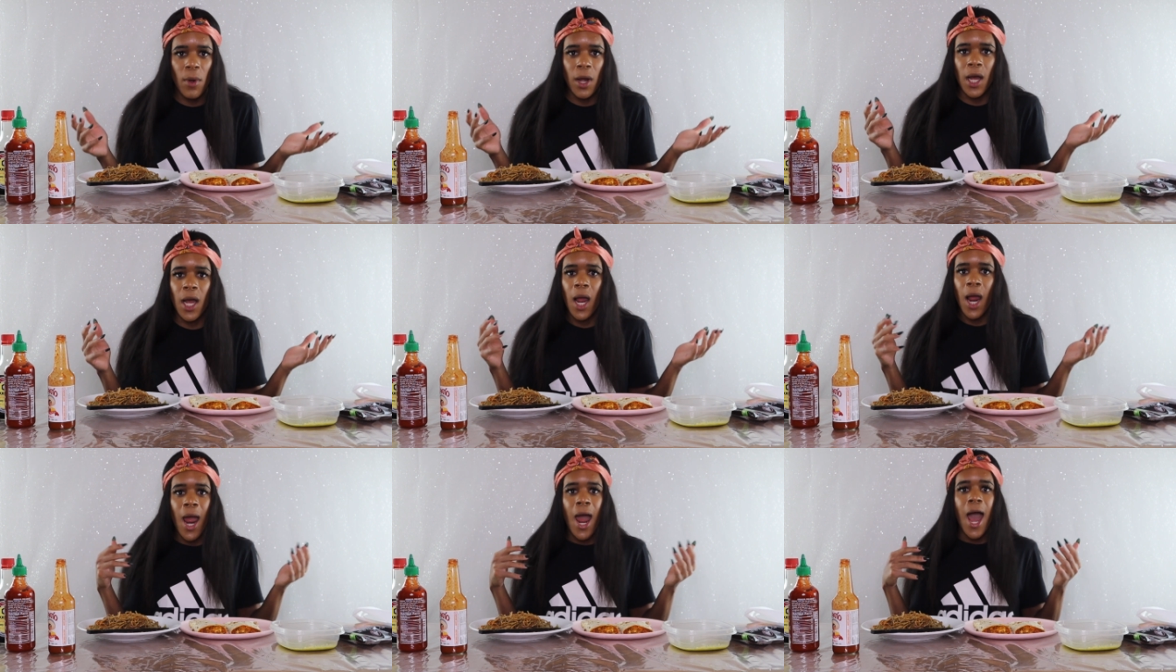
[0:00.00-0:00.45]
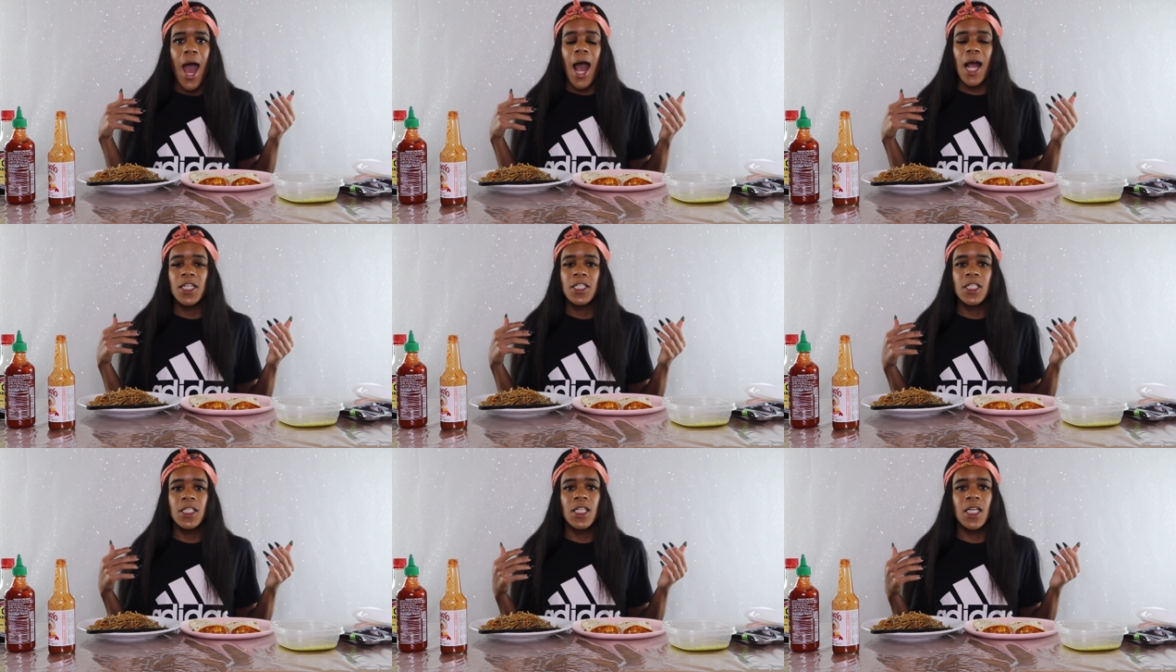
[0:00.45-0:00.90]
but
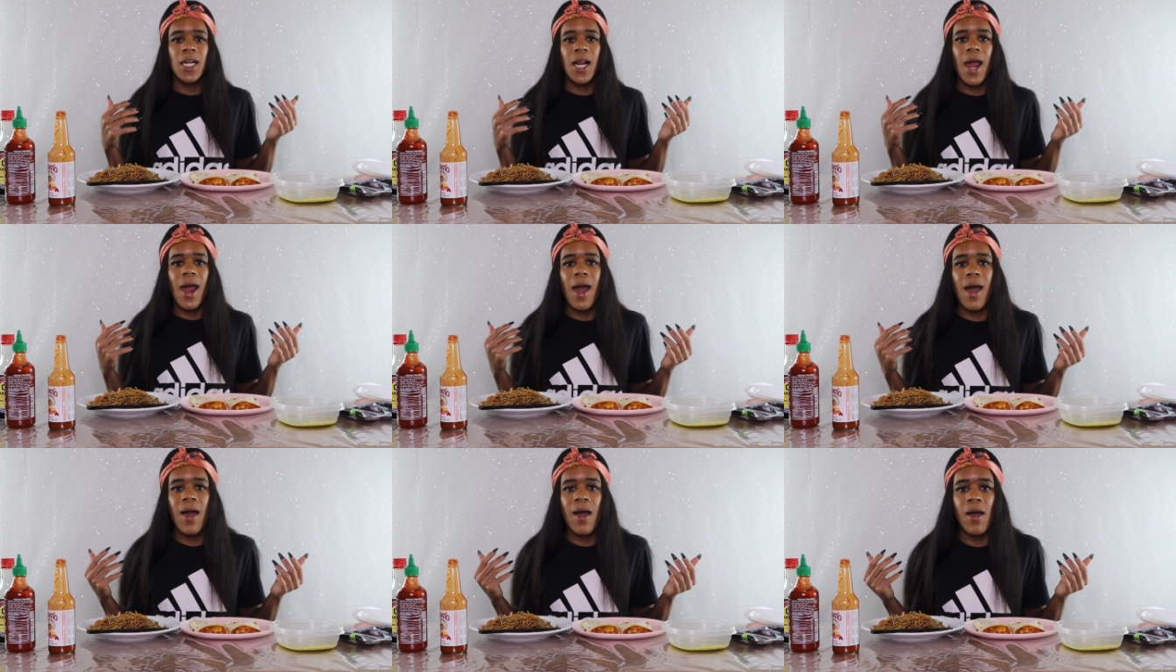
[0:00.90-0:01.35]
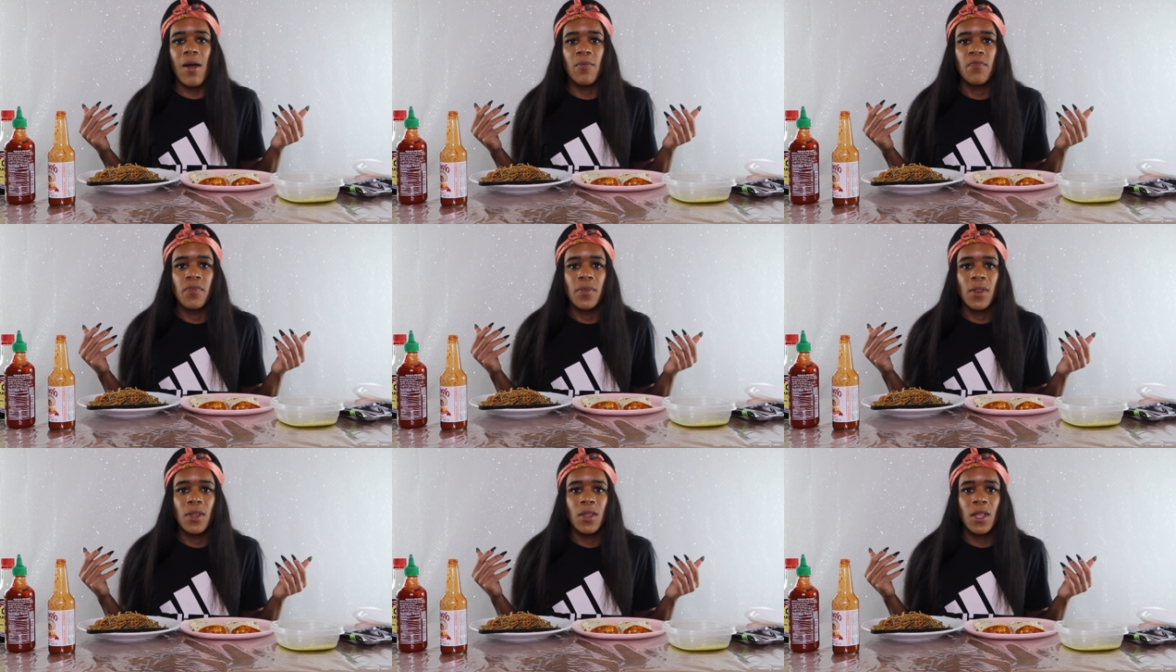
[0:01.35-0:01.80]
I just didn't
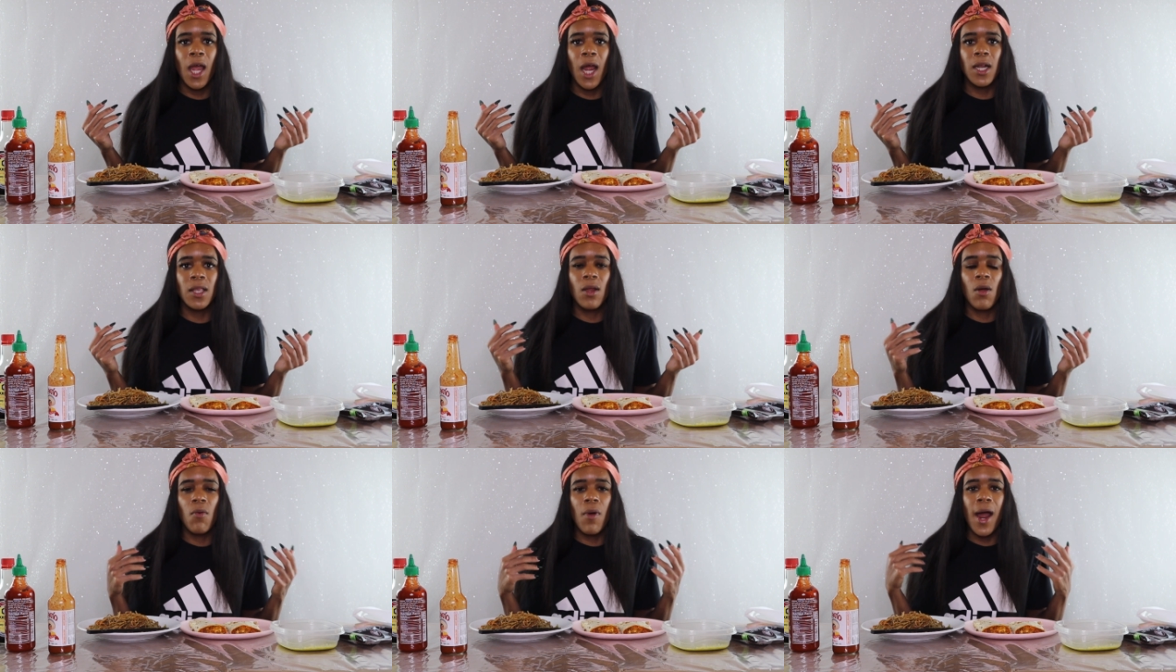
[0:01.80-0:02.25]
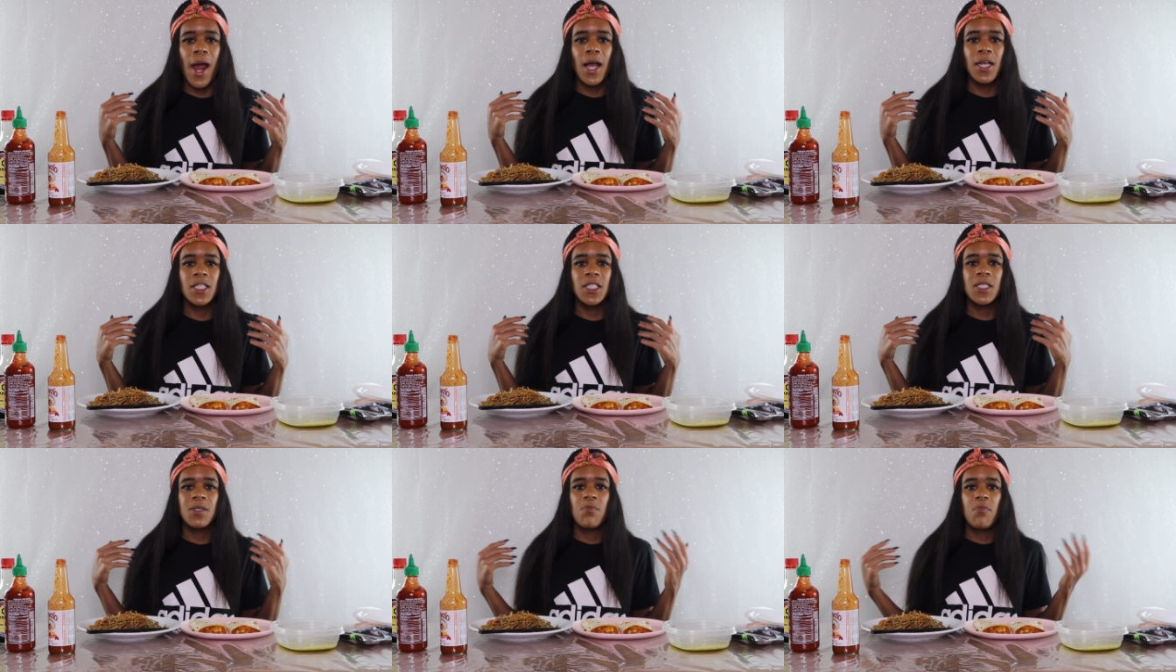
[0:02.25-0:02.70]
have like the
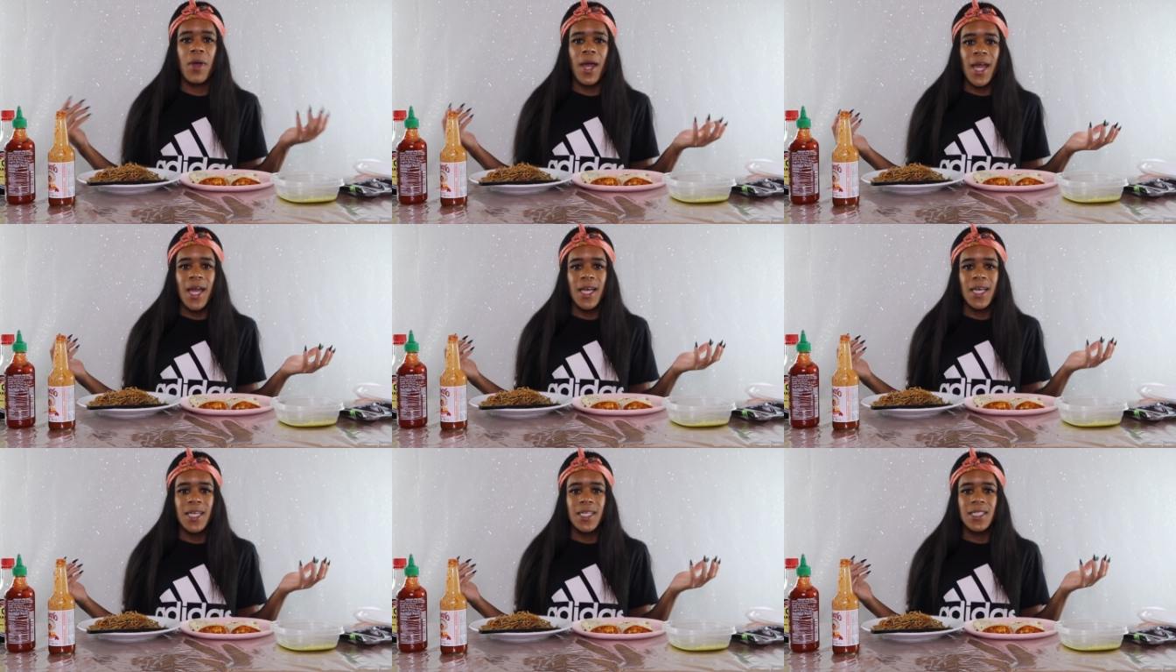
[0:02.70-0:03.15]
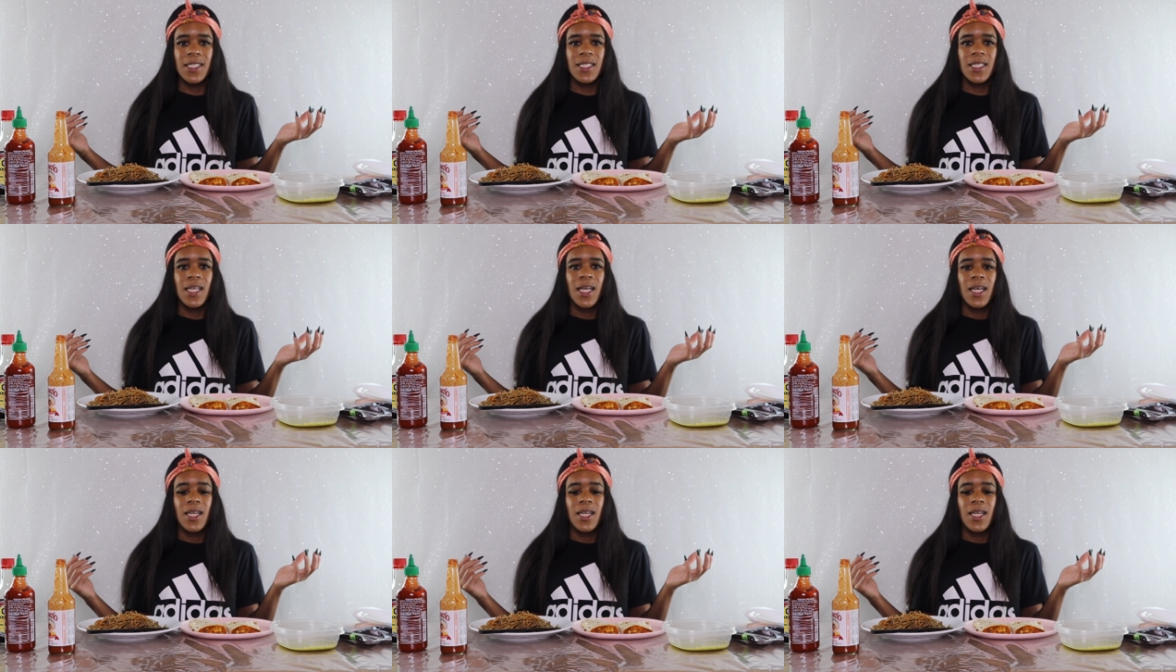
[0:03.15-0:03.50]
right space